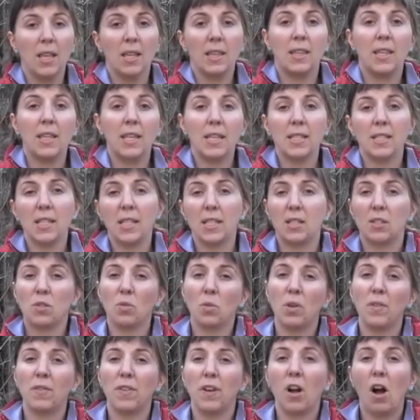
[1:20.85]
this is
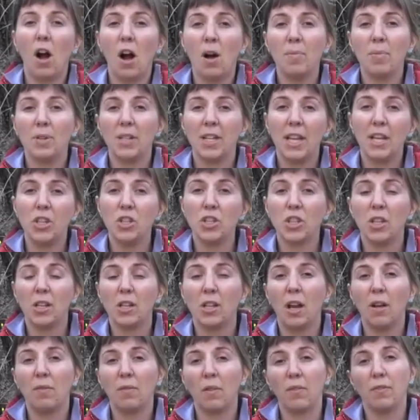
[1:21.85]
sort of a combination
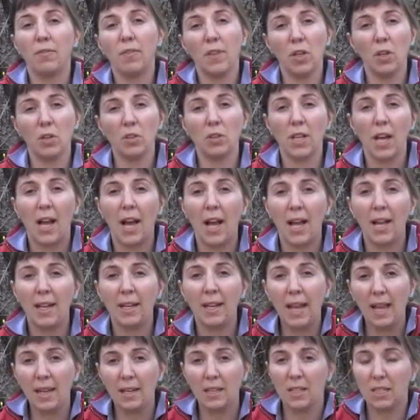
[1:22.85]
of a field guide
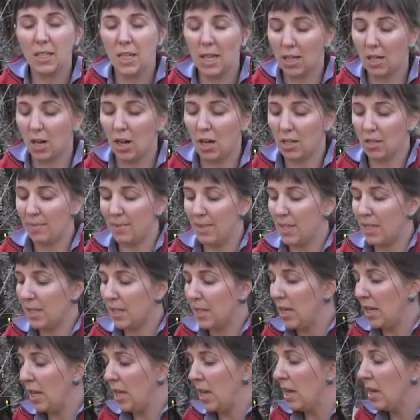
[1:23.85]
and a dichotomous
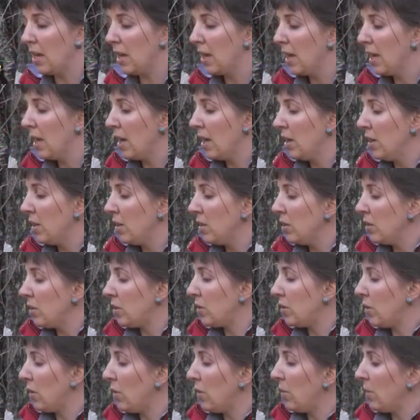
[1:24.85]
key.
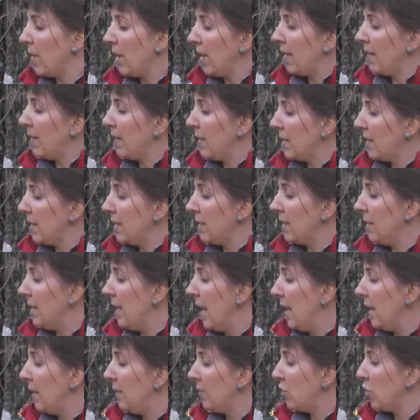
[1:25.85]
So this is
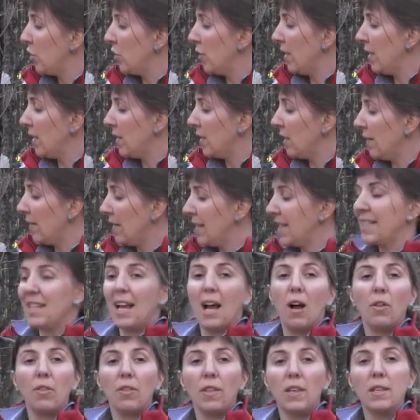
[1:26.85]
native trees of the
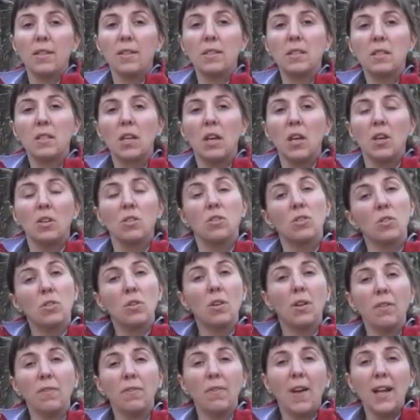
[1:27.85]
southeast. So you
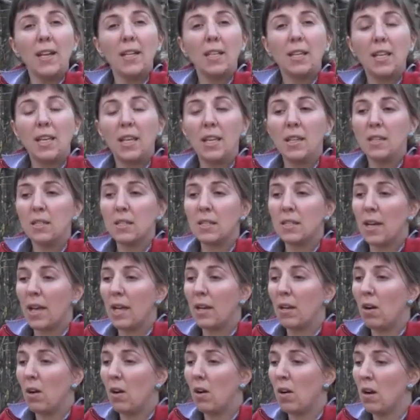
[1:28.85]
can find keys that
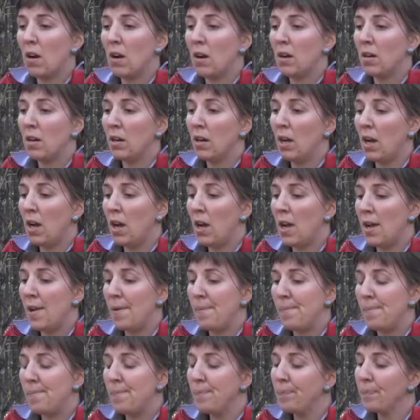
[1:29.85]
are
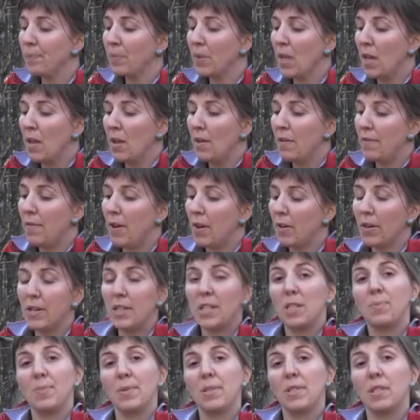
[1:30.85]
very
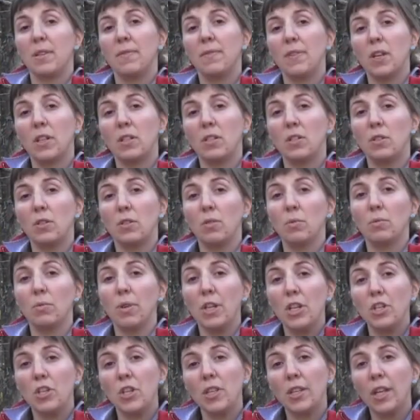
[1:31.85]
specific to the
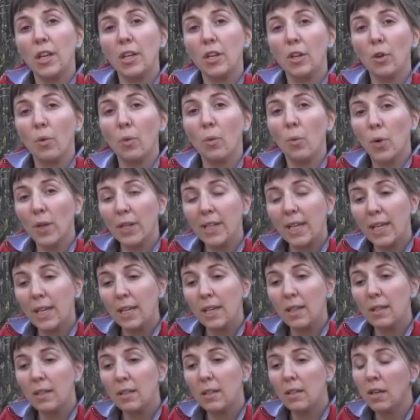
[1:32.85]
region that you're working
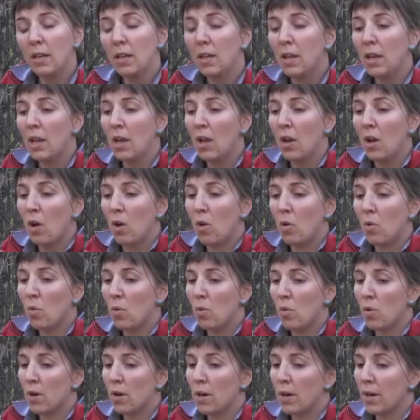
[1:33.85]
in,
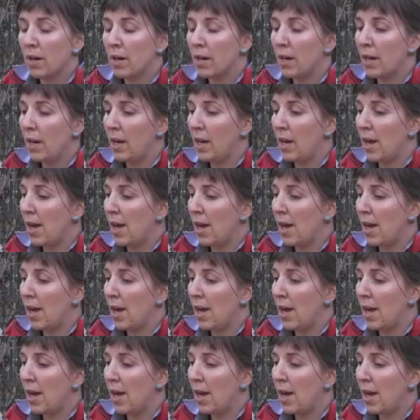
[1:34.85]
or